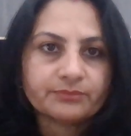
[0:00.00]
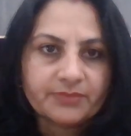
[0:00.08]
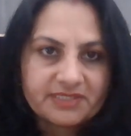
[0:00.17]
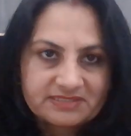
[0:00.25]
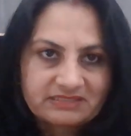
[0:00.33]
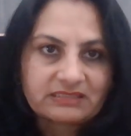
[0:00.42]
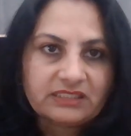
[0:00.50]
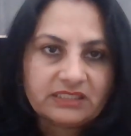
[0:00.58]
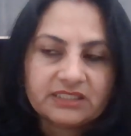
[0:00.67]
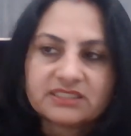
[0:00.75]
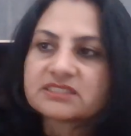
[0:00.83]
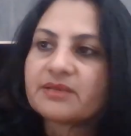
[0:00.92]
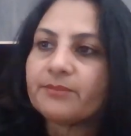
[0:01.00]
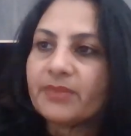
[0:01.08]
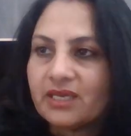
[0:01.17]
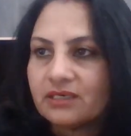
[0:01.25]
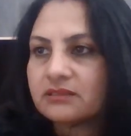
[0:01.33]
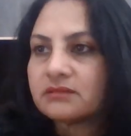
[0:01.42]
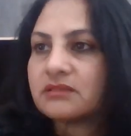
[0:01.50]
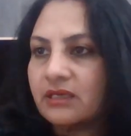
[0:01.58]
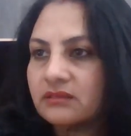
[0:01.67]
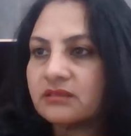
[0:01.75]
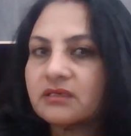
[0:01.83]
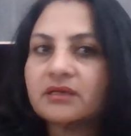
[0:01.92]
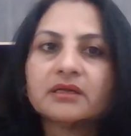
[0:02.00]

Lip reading: Basically, it is the main thing.